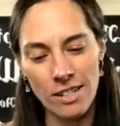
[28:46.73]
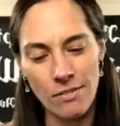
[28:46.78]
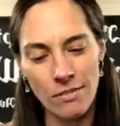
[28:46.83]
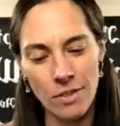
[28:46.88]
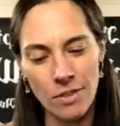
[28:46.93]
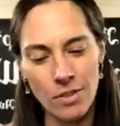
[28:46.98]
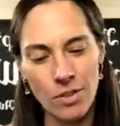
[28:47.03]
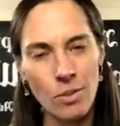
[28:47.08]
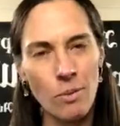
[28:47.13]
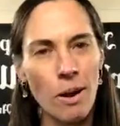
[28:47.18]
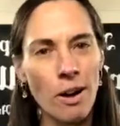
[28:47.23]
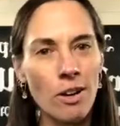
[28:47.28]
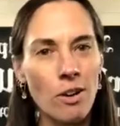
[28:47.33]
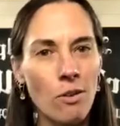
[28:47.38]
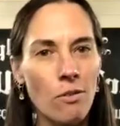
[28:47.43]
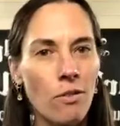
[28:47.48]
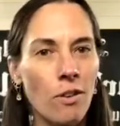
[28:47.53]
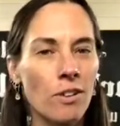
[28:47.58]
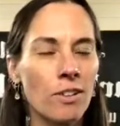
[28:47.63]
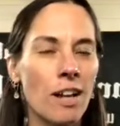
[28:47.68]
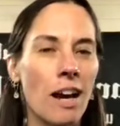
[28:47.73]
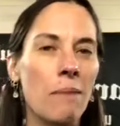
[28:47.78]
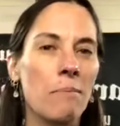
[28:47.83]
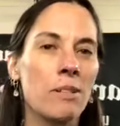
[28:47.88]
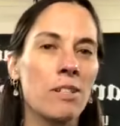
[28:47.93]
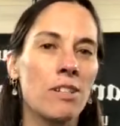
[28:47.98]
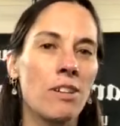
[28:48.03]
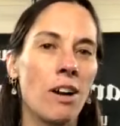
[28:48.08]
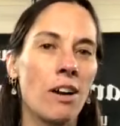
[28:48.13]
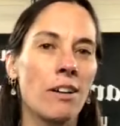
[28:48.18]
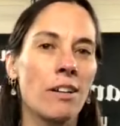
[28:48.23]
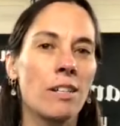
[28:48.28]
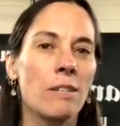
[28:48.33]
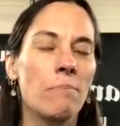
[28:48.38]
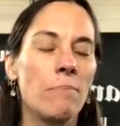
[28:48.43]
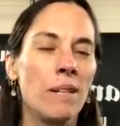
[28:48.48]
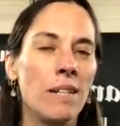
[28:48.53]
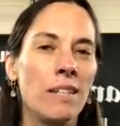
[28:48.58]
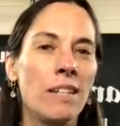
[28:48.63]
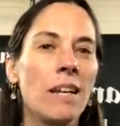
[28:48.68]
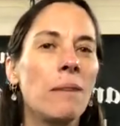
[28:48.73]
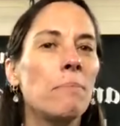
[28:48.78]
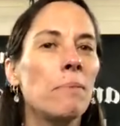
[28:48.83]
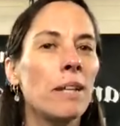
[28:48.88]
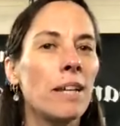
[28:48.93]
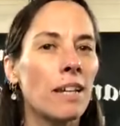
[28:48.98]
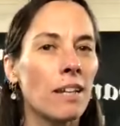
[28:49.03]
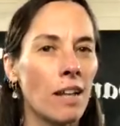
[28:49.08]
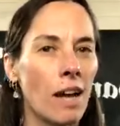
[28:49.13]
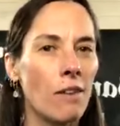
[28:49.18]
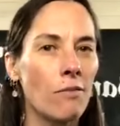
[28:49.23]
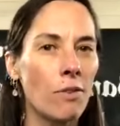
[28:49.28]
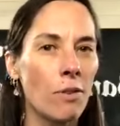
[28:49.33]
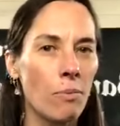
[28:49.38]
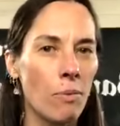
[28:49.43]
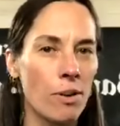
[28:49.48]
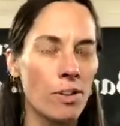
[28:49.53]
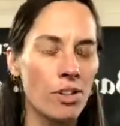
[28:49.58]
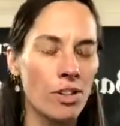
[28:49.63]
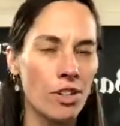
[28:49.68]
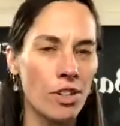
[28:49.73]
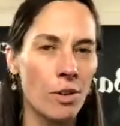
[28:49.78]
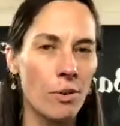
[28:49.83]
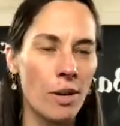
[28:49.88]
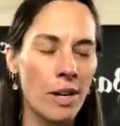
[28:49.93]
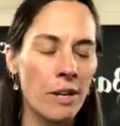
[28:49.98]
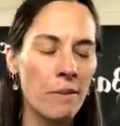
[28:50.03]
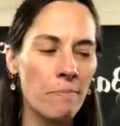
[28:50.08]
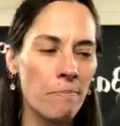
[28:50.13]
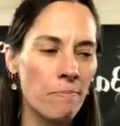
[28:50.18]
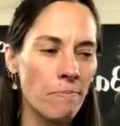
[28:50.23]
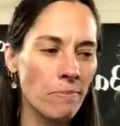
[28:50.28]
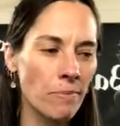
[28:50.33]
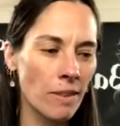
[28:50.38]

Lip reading: if you do want to go full-time as an artist, be deeply in love with what you're doing.